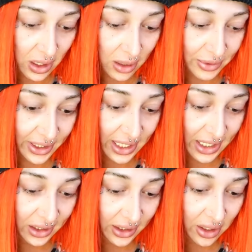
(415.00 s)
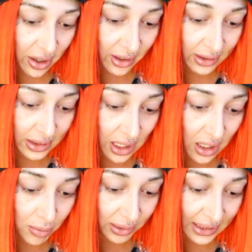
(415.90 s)
I'm just getting the tongs
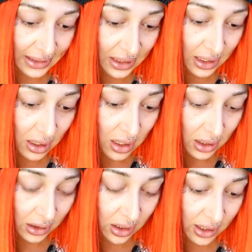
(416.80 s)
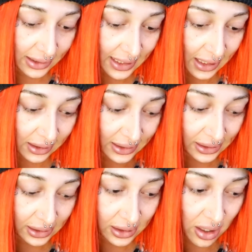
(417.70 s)
and placing the contact
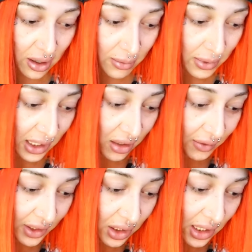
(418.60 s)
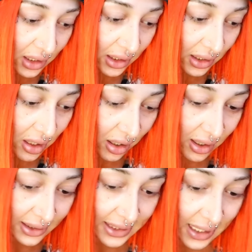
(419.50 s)
lens in the
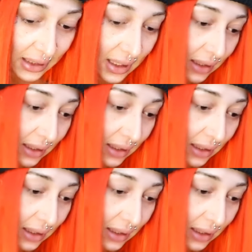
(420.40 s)
contact